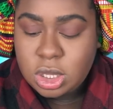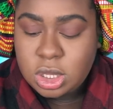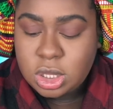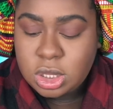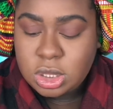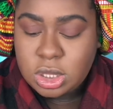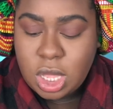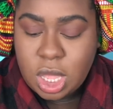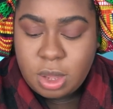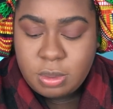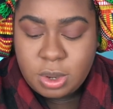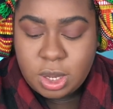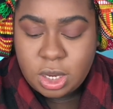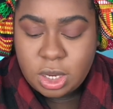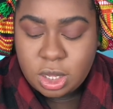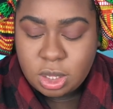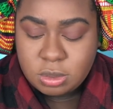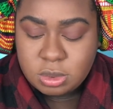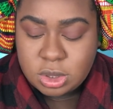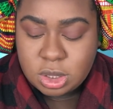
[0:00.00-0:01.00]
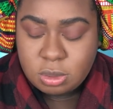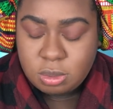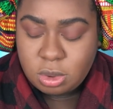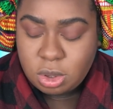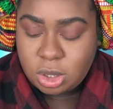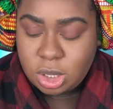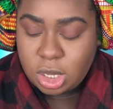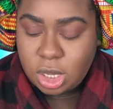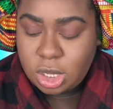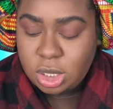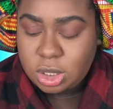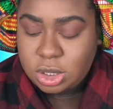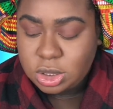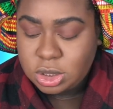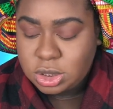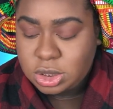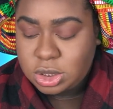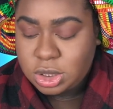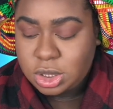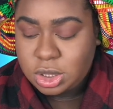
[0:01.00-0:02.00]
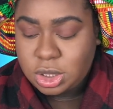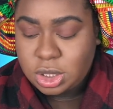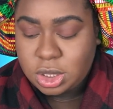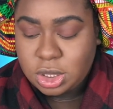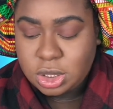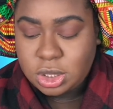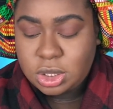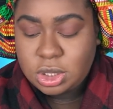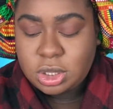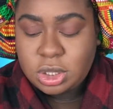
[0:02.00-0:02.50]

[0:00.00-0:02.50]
let's hype that up ten more dollars, you know?